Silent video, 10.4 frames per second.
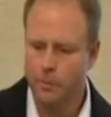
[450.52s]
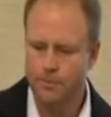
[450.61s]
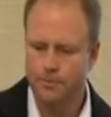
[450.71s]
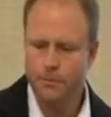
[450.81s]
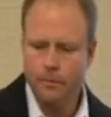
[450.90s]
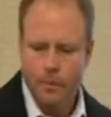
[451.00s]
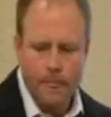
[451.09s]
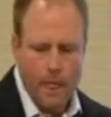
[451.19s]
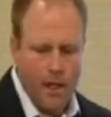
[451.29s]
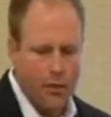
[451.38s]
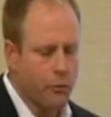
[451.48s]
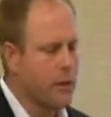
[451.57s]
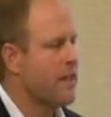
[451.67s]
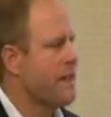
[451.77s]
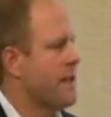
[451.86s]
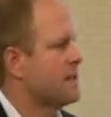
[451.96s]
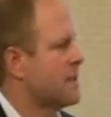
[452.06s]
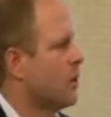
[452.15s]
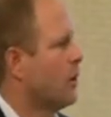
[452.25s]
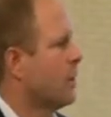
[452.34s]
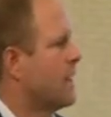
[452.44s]
So, 3
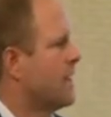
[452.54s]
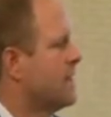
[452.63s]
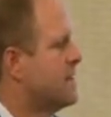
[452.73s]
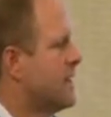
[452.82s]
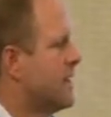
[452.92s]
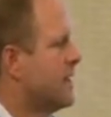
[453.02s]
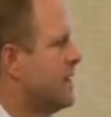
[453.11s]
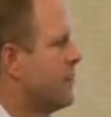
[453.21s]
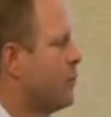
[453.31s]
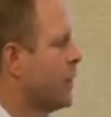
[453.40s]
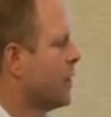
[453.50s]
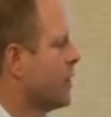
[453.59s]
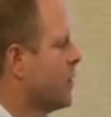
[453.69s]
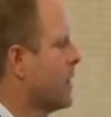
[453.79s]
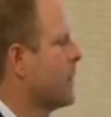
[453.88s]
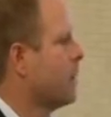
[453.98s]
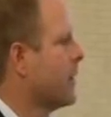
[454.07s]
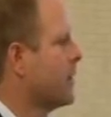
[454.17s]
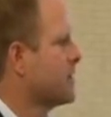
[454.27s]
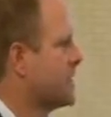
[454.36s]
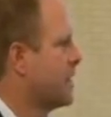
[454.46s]
things that all kids need. If we are going to create a
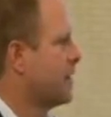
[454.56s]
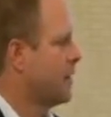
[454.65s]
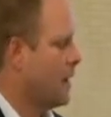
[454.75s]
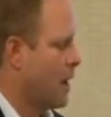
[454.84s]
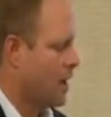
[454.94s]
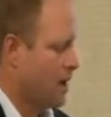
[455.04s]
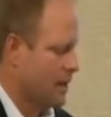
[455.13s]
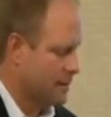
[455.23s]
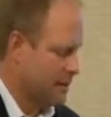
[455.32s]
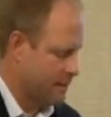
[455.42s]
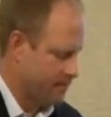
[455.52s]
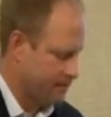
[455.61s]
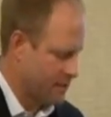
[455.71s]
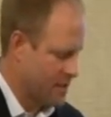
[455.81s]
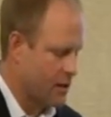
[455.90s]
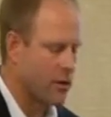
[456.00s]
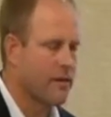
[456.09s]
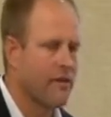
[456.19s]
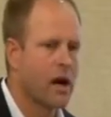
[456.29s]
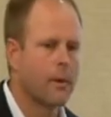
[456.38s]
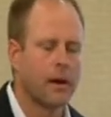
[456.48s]

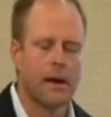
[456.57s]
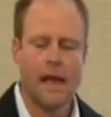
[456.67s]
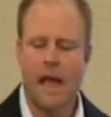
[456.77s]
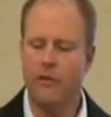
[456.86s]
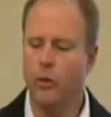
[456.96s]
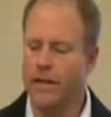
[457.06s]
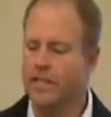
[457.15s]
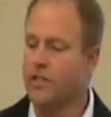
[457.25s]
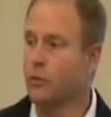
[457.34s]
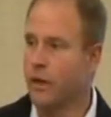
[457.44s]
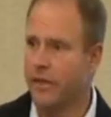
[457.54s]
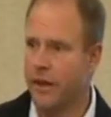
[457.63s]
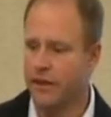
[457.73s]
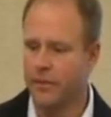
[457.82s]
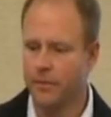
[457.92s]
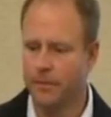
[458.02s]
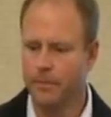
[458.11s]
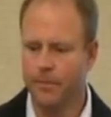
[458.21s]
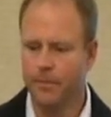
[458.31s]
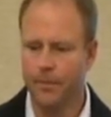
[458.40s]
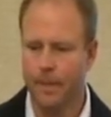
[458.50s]
player-centered environment, everyone needs 3 things.